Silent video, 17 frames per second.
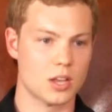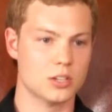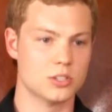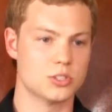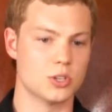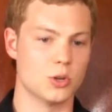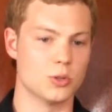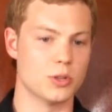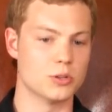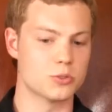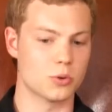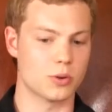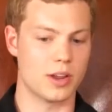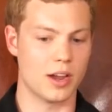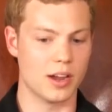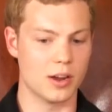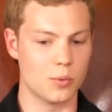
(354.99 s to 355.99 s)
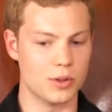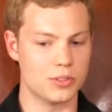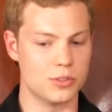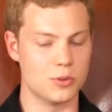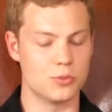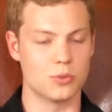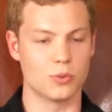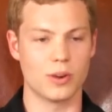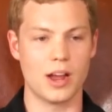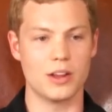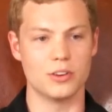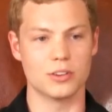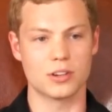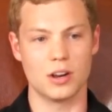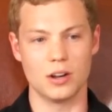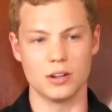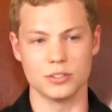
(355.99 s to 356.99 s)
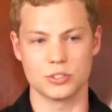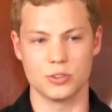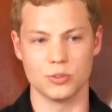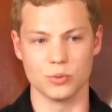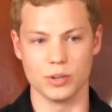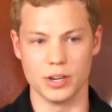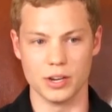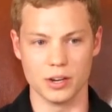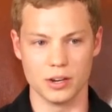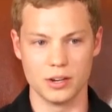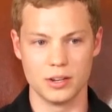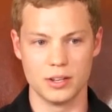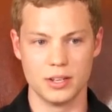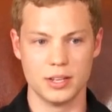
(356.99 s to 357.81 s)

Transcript: So those will carry with you throughout your college career.